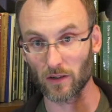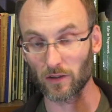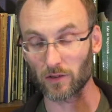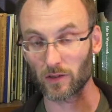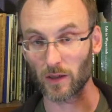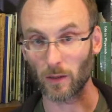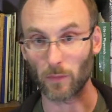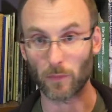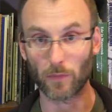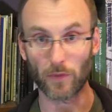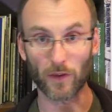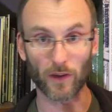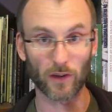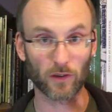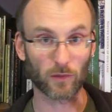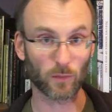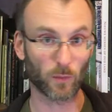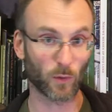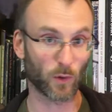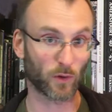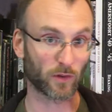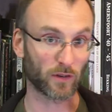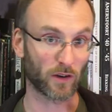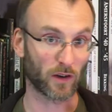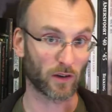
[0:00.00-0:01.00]
Some things
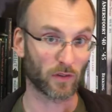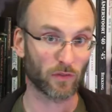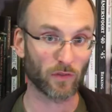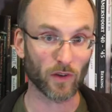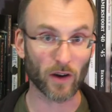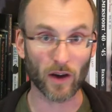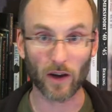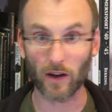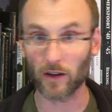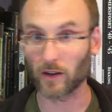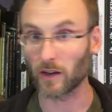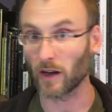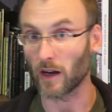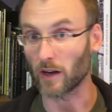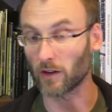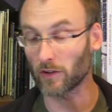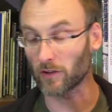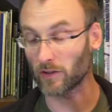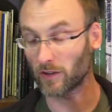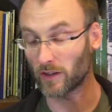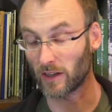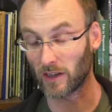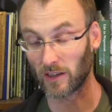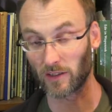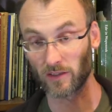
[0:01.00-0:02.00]
worked out fine, other
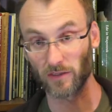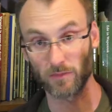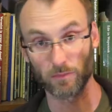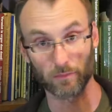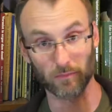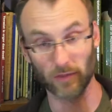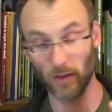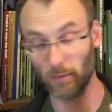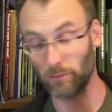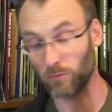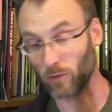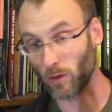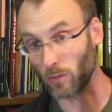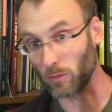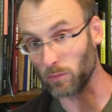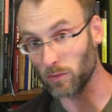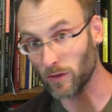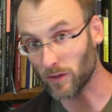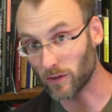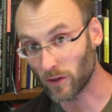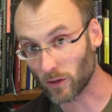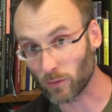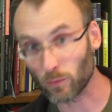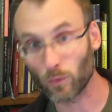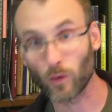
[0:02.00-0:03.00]
things did probably
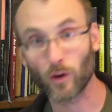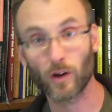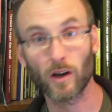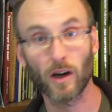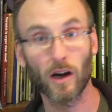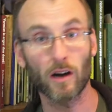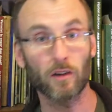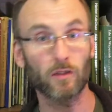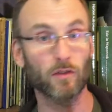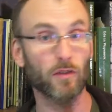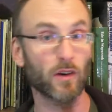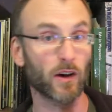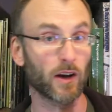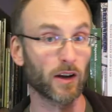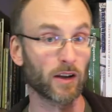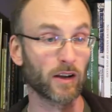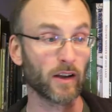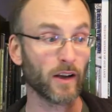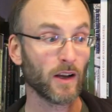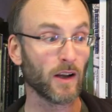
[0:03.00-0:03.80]
not work out fine.